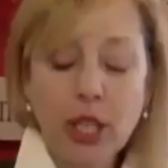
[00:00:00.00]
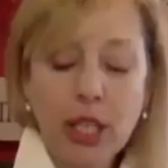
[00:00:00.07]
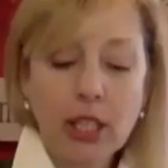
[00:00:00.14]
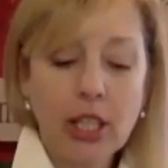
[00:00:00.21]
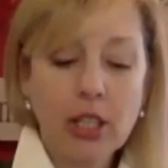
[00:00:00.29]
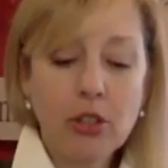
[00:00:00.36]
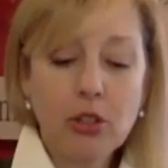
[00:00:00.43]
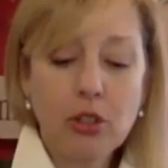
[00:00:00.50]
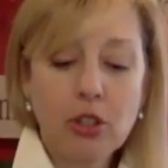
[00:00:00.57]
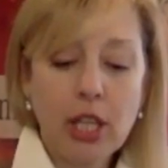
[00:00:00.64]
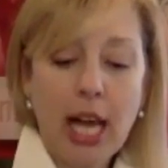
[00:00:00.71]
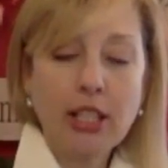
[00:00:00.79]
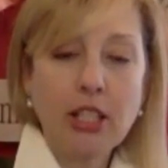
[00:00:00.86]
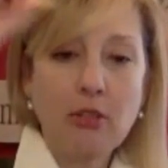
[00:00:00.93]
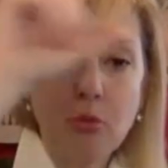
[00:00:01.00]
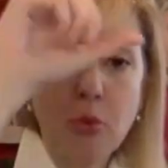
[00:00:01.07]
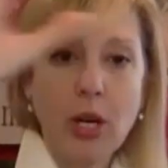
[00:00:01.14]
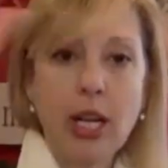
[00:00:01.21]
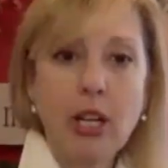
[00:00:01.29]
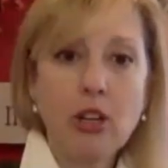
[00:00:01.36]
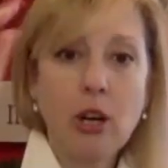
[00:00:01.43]
like little slats of
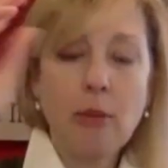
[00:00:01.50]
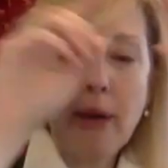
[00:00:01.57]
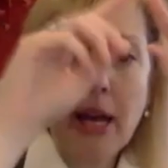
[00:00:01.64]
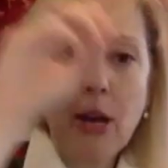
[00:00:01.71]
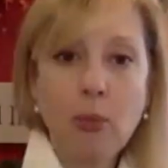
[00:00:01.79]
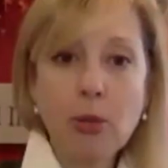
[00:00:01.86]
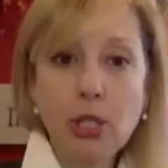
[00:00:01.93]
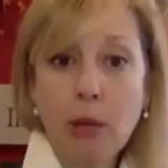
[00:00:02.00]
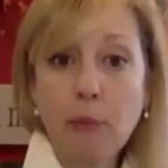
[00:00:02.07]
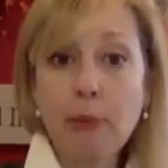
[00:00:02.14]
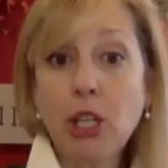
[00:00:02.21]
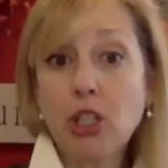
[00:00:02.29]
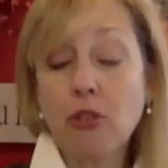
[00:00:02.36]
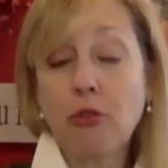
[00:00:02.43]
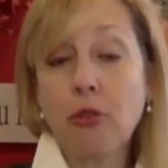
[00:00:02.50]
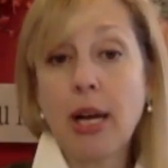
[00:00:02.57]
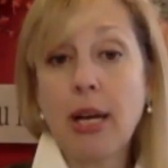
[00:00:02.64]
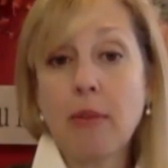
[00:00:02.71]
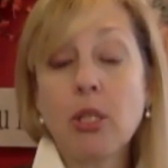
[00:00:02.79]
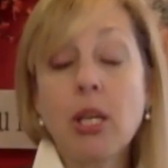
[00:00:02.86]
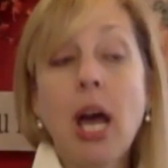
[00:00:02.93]
wood, and you can make almost like picture
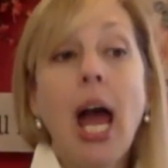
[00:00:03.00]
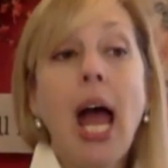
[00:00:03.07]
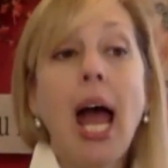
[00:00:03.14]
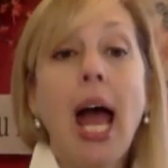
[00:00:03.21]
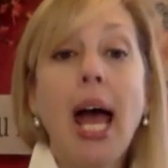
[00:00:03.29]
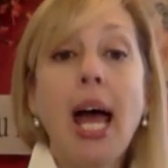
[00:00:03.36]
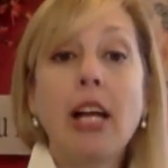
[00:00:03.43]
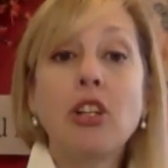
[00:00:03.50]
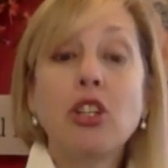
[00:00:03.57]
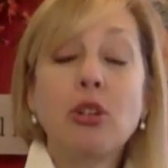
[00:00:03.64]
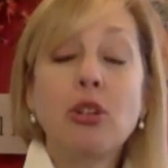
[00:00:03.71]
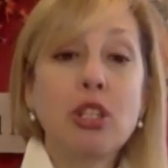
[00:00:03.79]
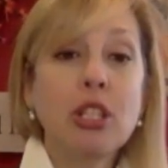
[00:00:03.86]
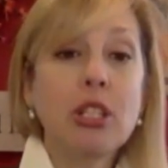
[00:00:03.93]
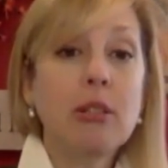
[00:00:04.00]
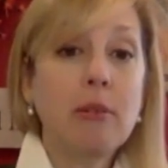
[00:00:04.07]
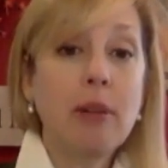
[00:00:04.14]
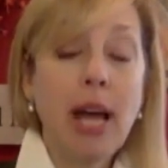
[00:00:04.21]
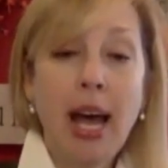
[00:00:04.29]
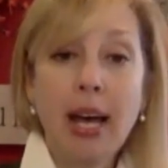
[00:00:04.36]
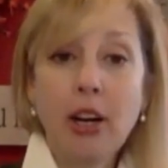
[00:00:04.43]
frames. And you just
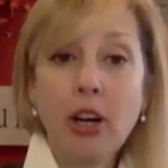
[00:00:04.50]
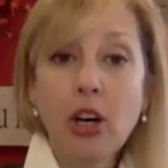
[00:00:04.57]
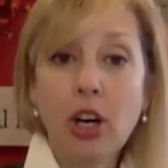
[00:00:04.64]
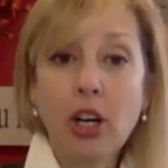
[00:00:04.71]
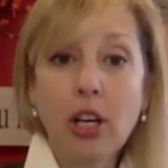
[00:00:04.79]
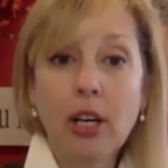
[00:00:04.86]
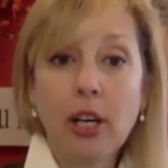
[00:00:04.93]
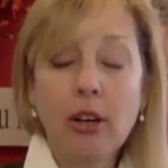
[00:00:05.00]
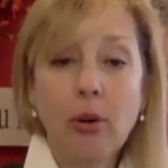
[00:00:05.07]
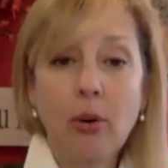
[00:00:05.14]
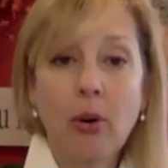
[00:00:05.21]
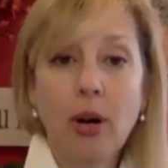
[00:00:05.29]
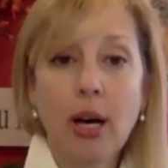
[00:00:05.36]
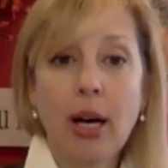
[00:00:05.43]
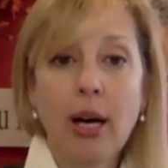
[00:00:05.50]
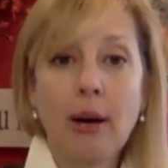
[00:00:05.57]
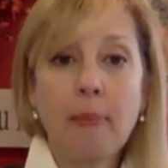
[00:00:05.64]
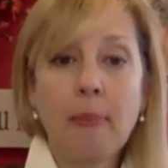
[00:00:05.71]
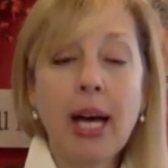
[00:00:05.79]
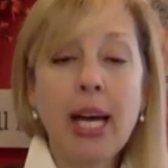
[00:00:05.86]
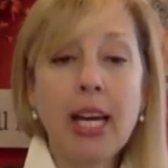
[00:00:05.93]
add a hook or a